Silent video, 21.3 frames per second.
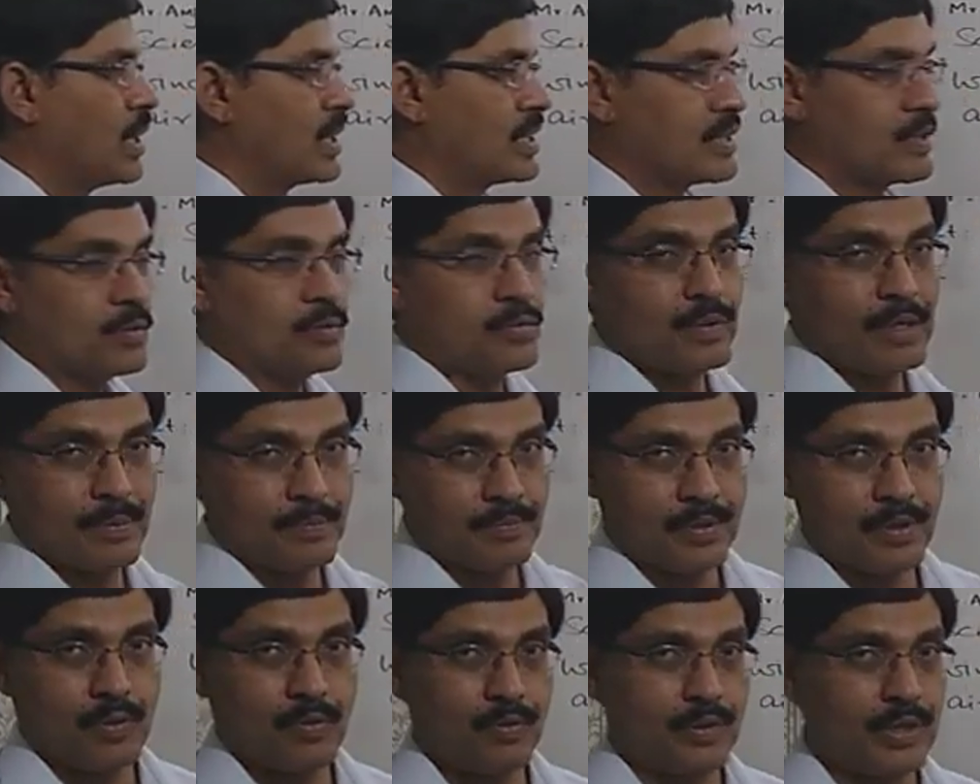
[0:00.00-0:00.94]
water
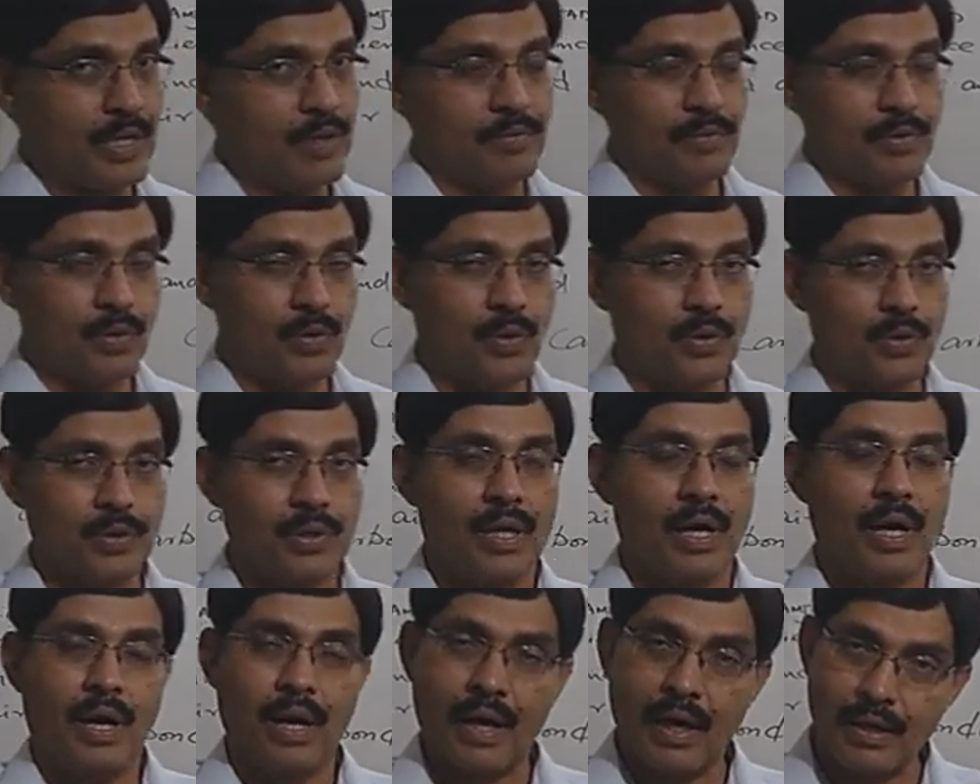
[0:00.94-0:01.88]
vapor we have got
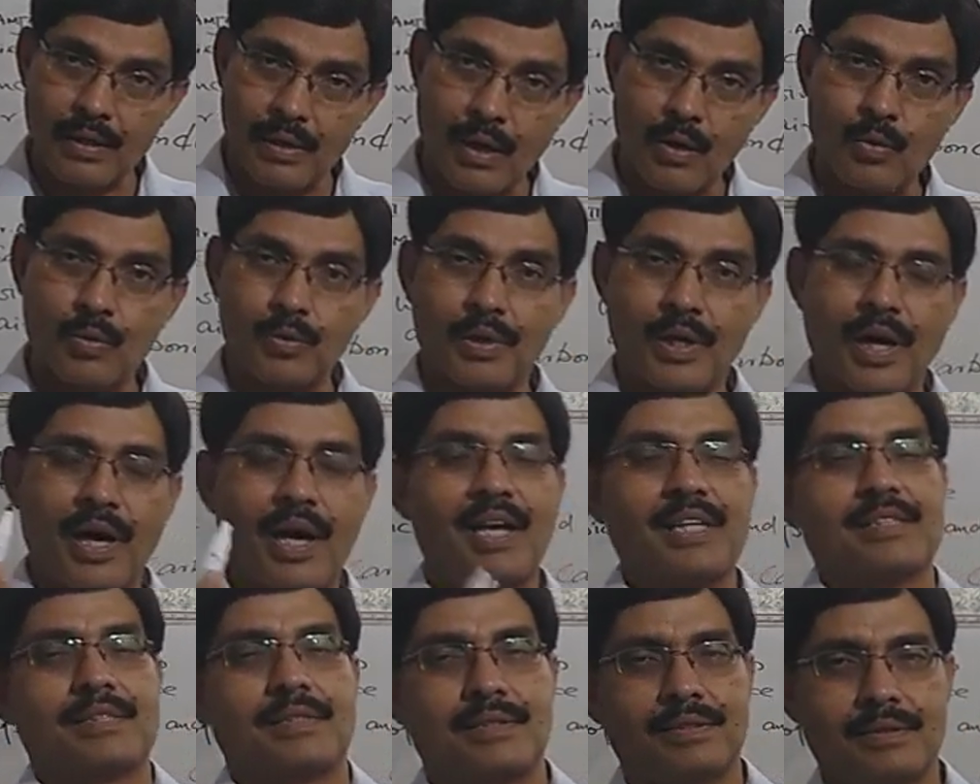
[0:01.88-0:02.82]
around
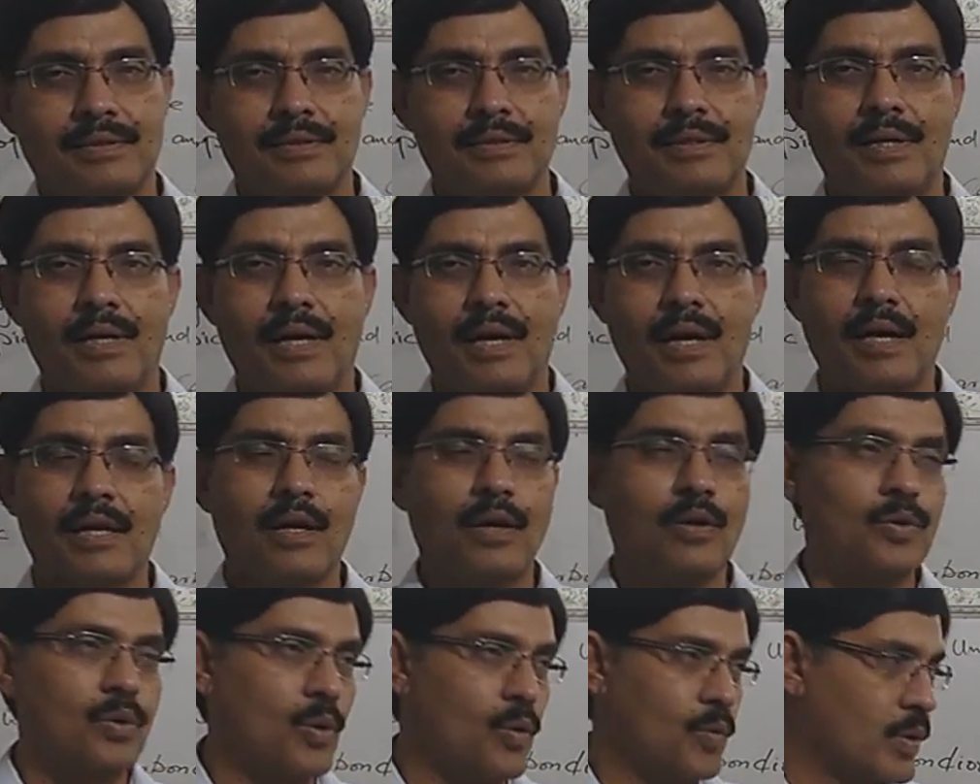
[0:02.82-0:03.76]
us,
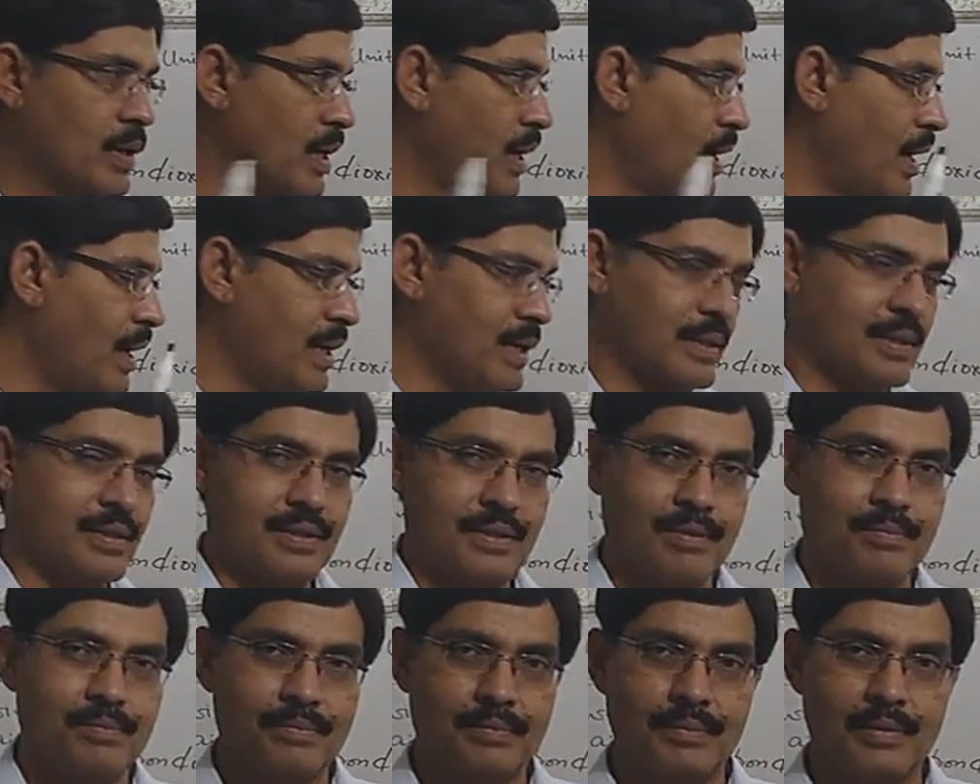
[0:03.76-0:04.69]
around our earth,
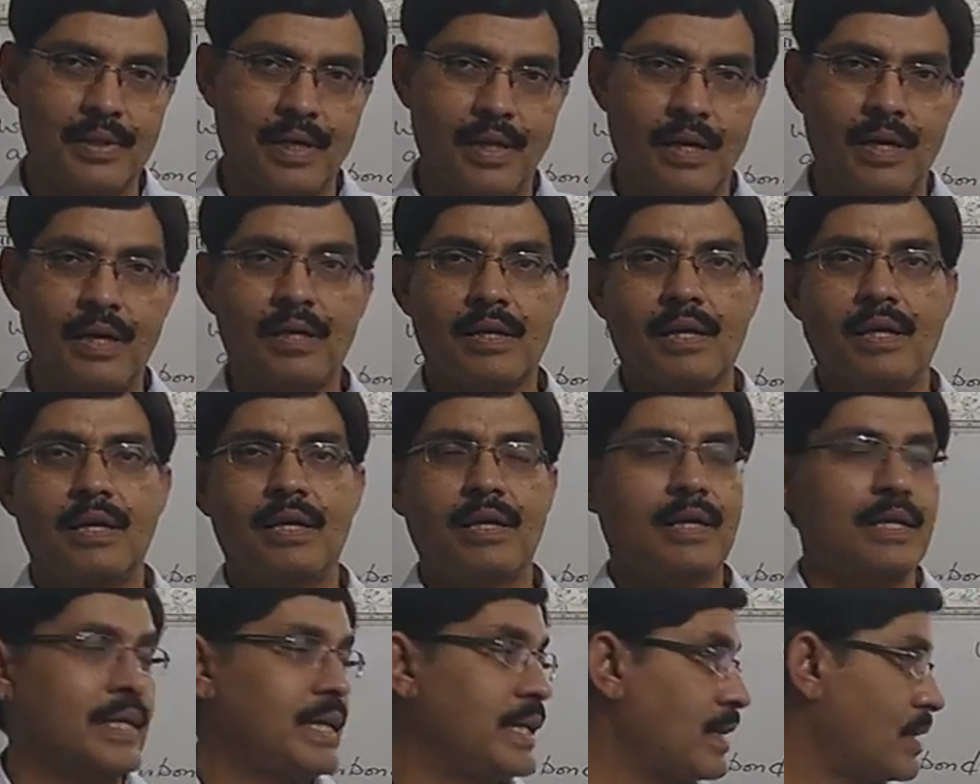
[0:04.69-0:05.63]
or
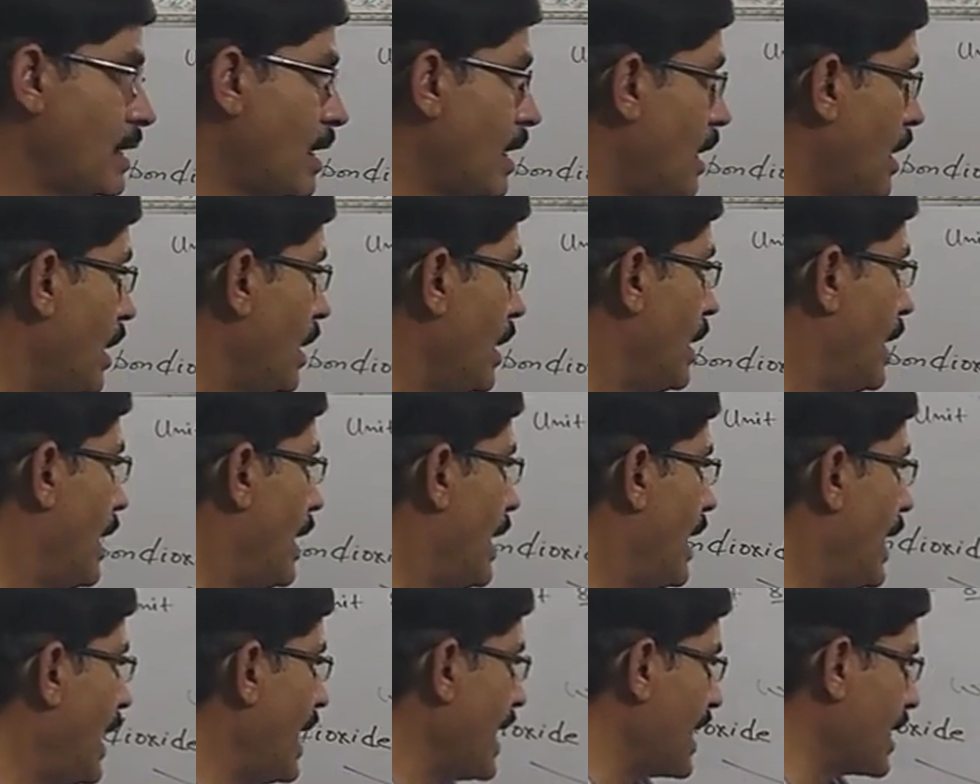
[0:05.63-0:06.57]
in our
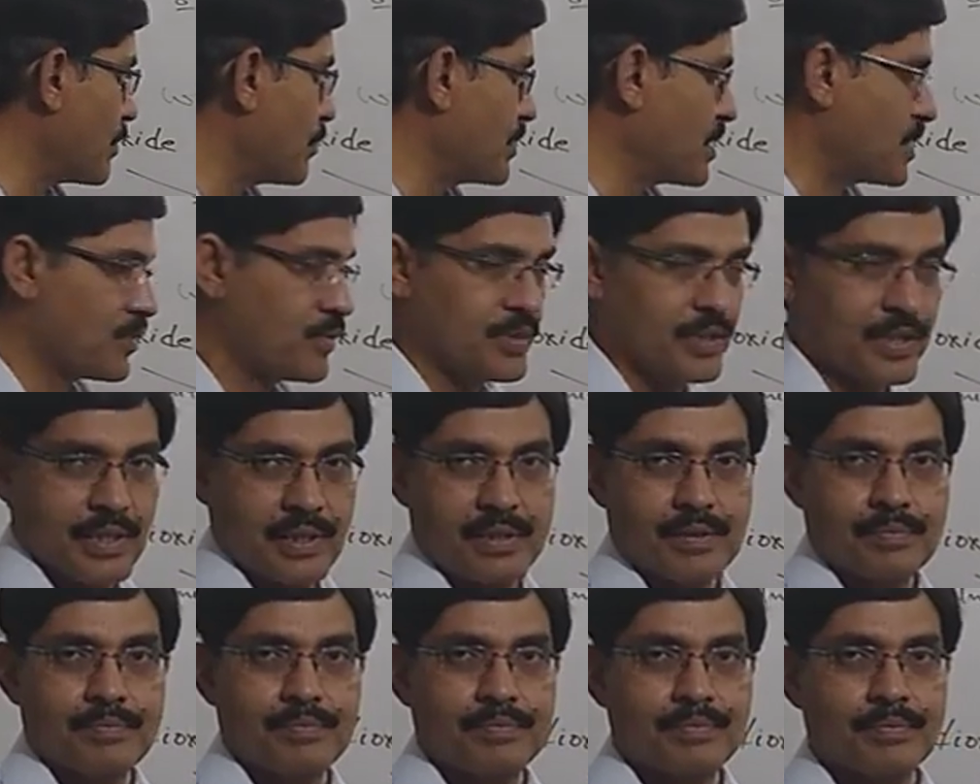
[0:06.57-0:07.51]

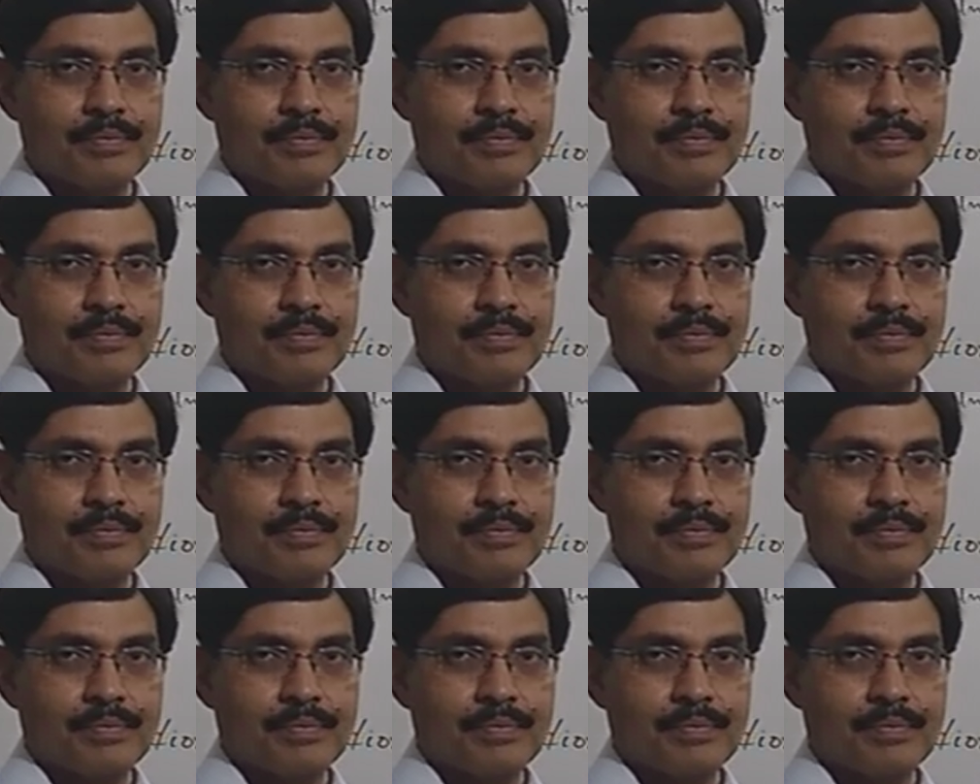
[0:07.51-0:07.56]
atmosphere.